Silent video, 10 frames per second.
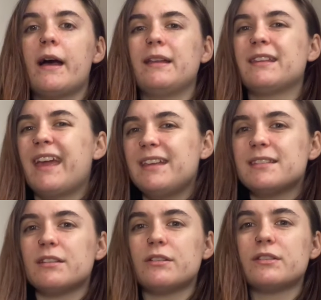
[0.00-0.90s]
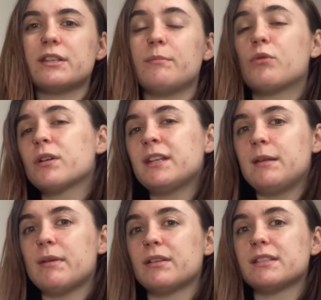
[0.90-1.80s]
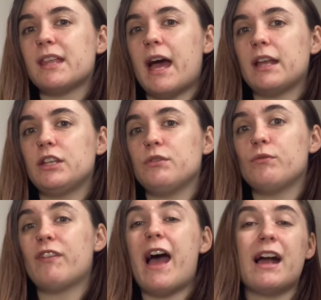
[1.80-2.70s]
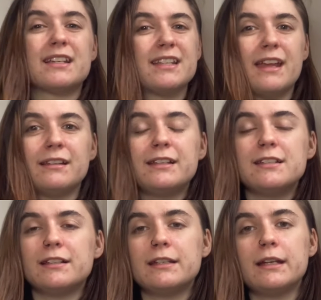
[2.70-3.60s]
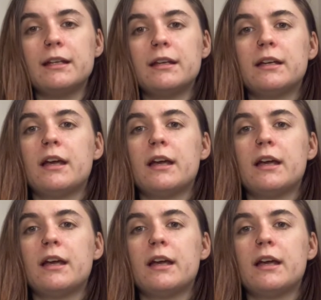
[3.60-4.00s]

in case there's important emails that you've accidentally deleted